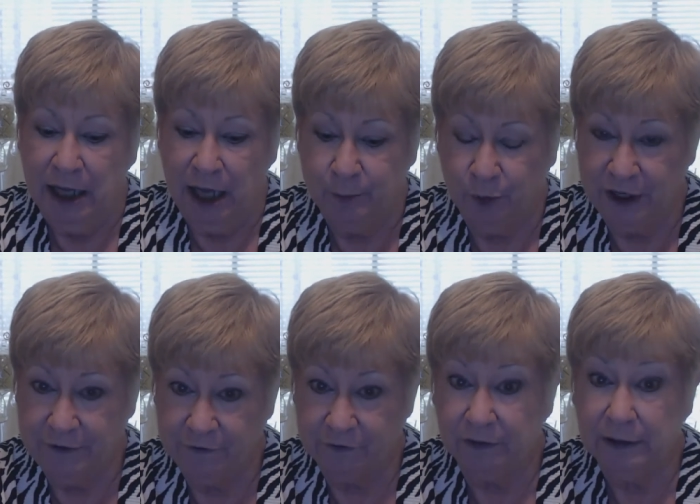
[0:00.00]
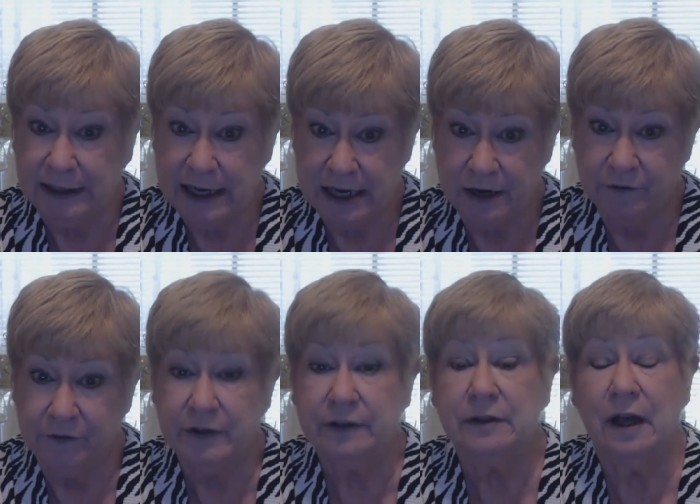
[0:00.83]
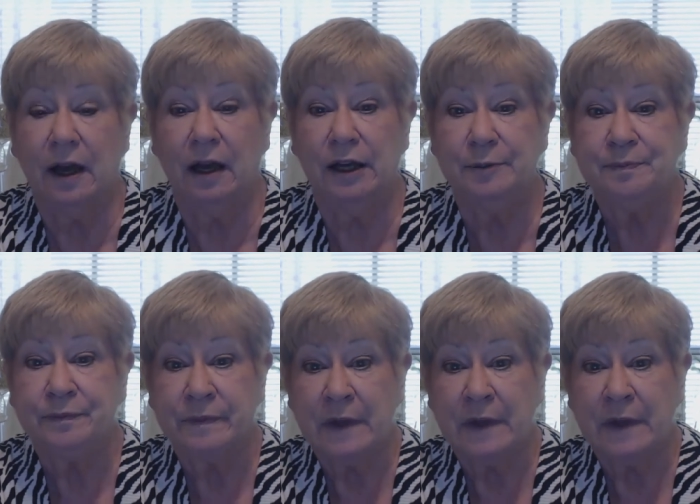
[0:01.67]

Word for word: a brief leave um,